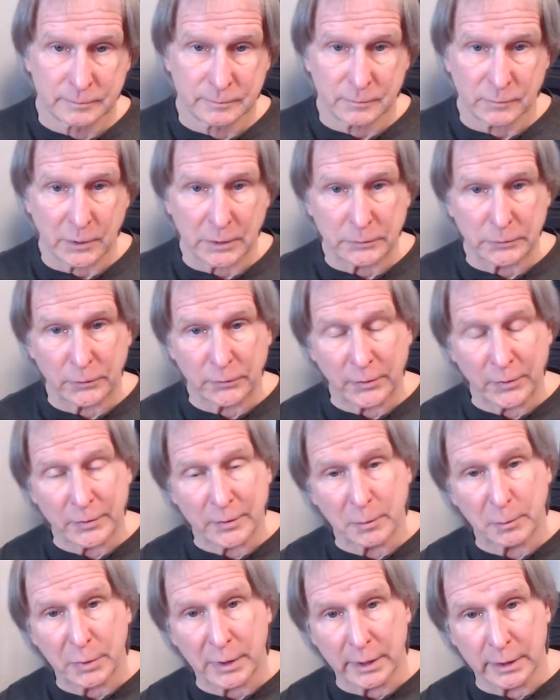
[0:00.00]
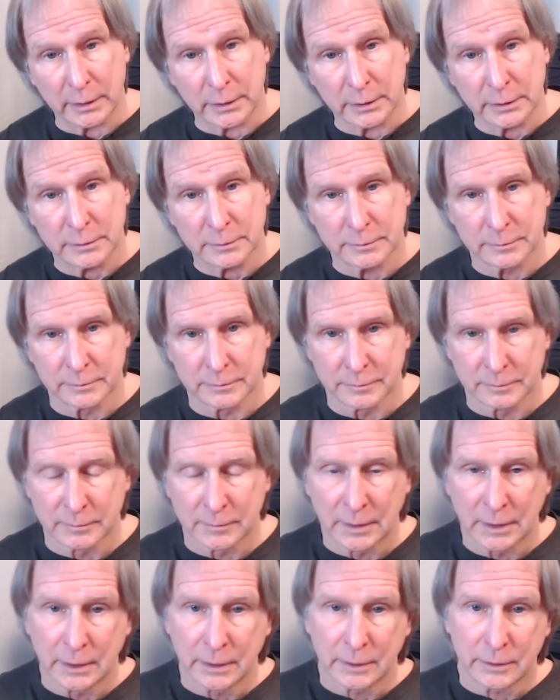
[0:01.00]
rather than the planet.
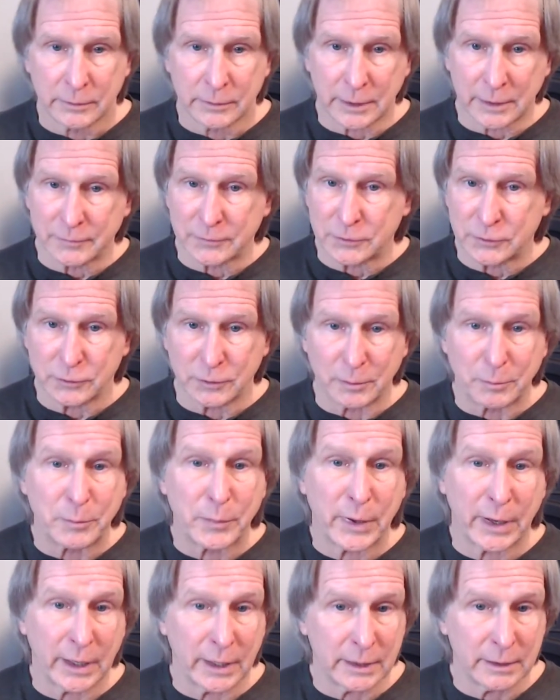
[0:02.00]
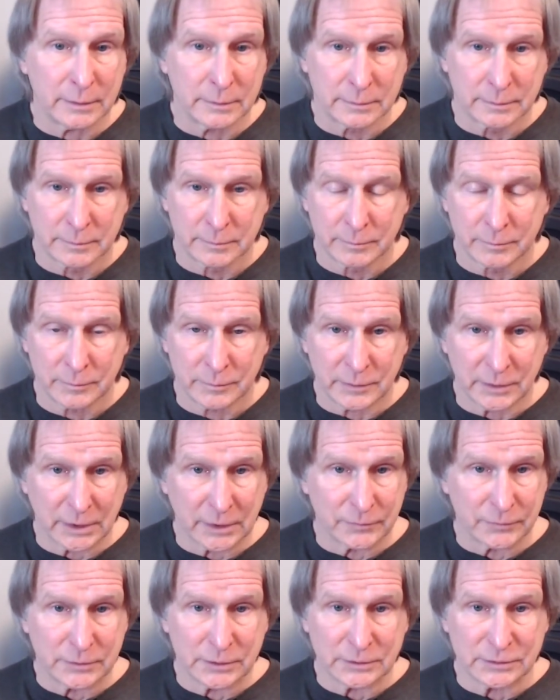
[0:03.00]
You can give it to a pet, give
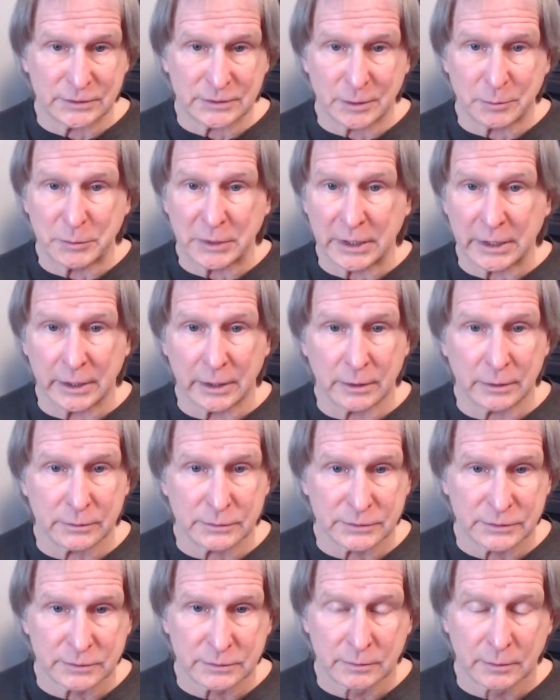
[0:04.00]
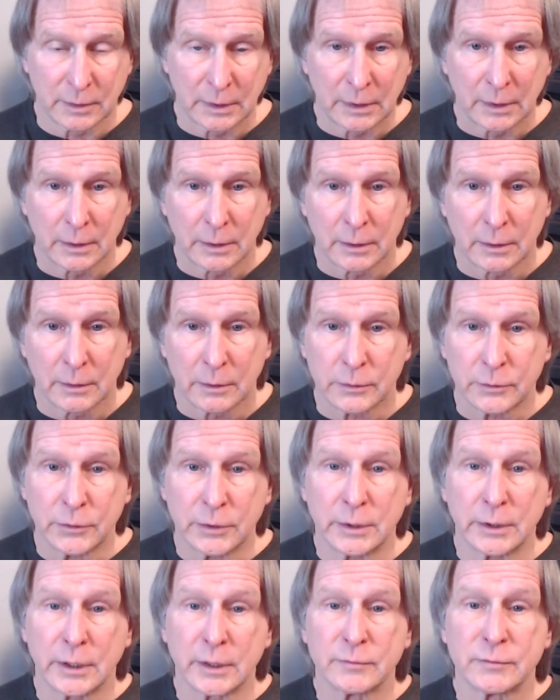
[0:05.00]
it to somebody else. You
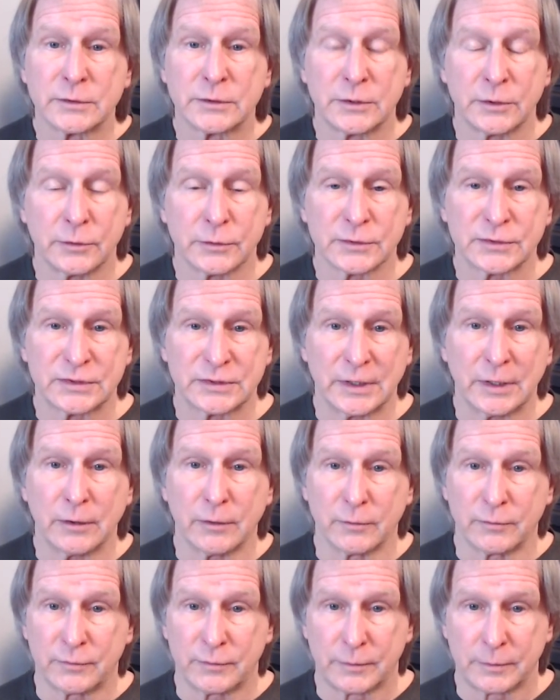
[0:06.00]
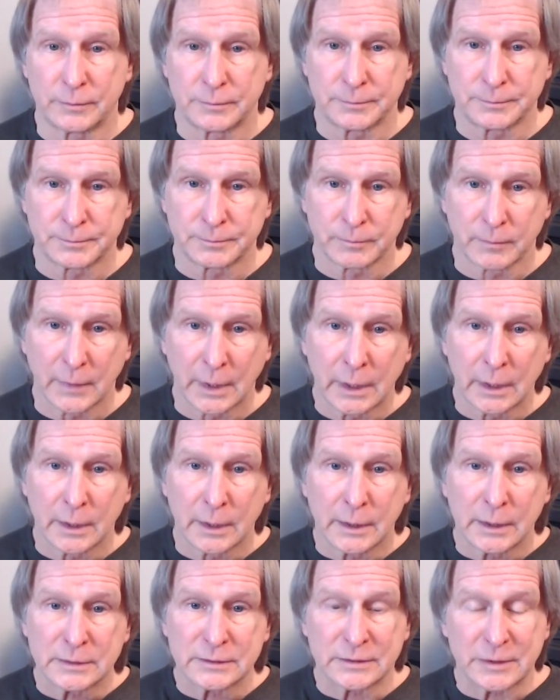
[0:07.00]
can give it to yourself.
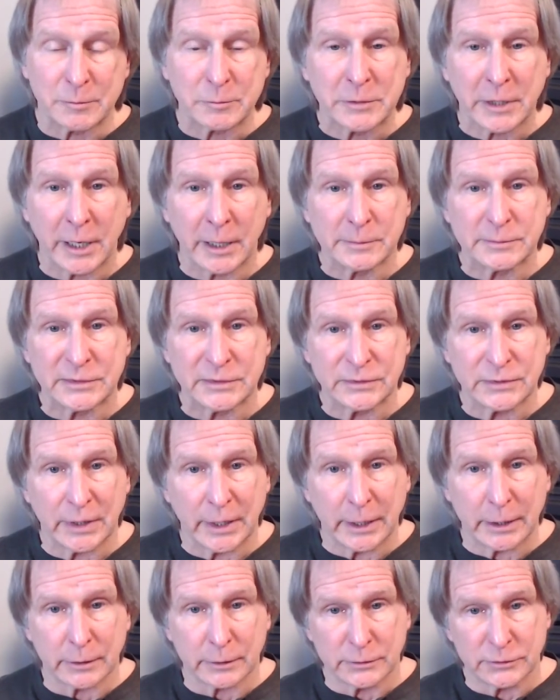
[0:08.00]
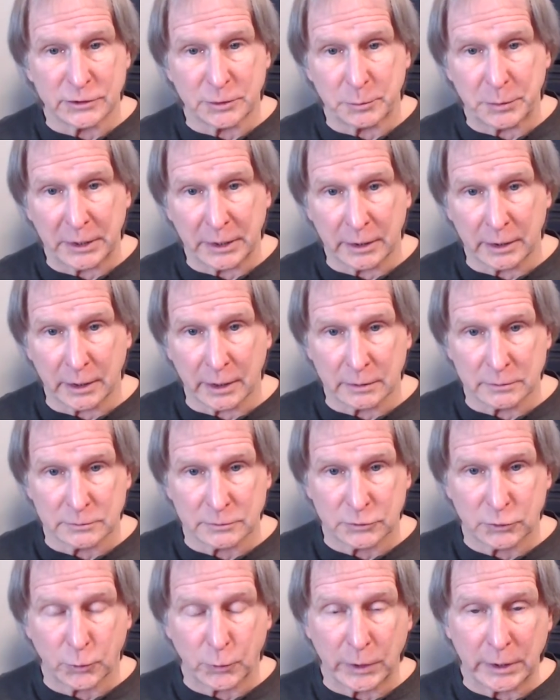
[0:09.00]
Sometimes this energy
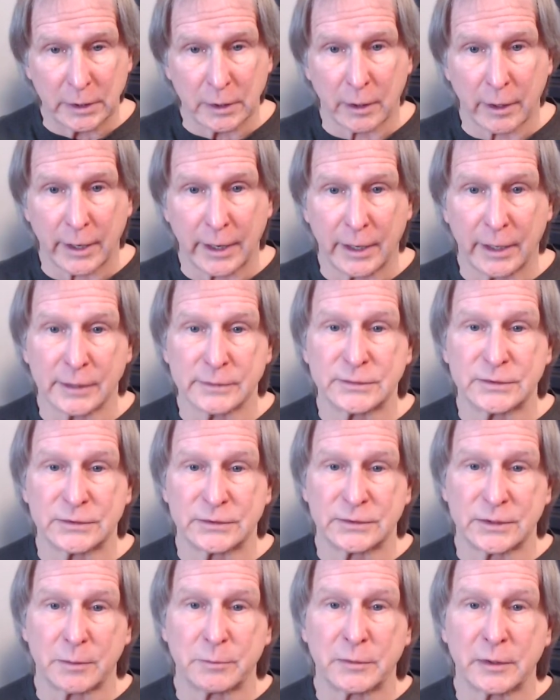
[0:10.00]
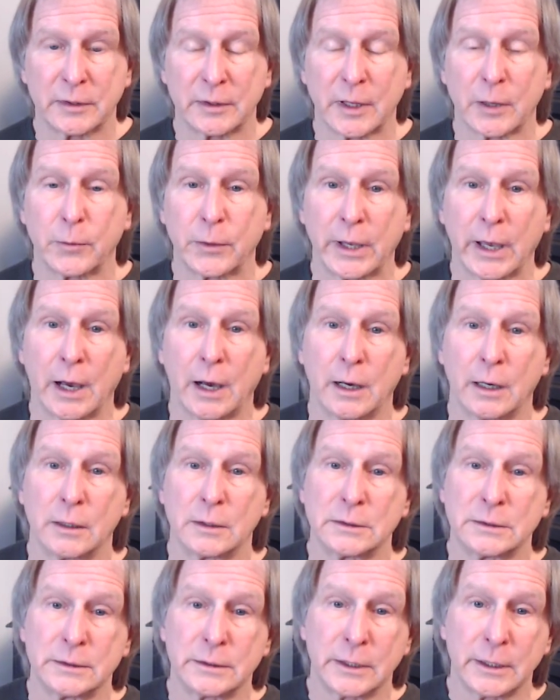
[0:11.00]
between our hands is something that we
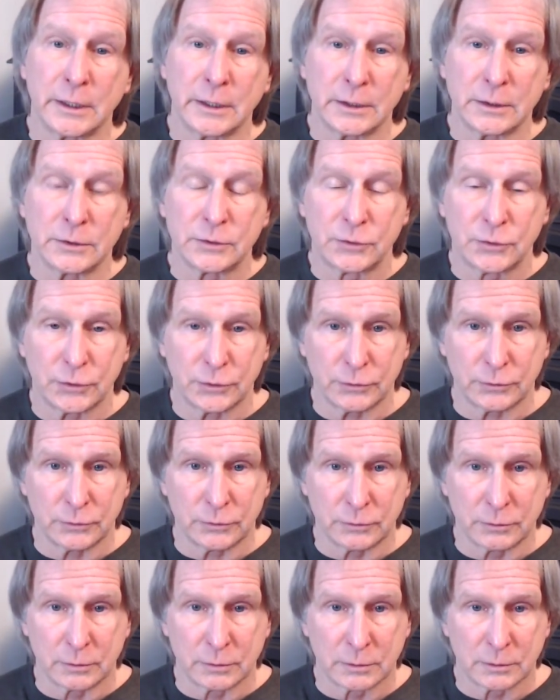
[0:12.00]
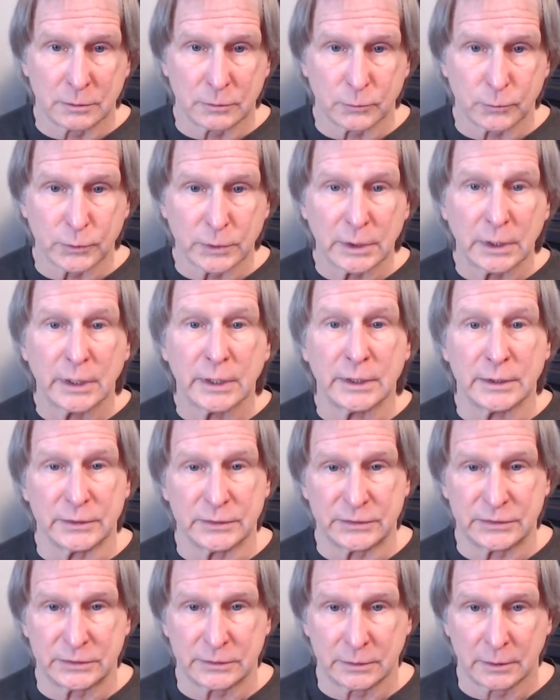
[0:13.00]
need to
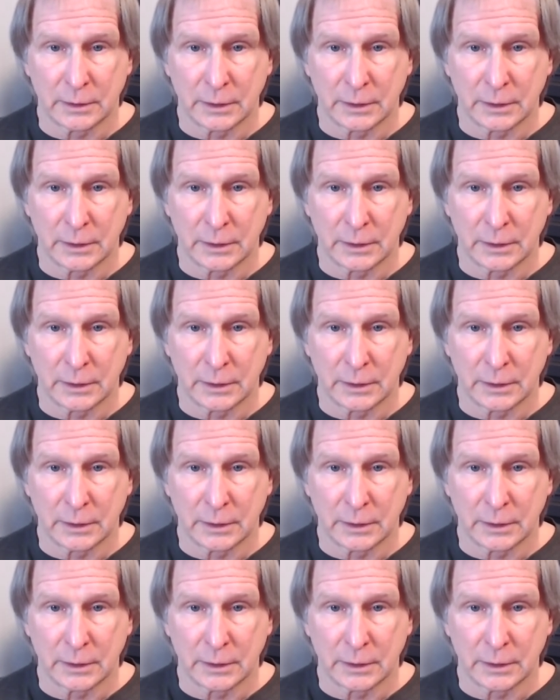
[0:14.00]
release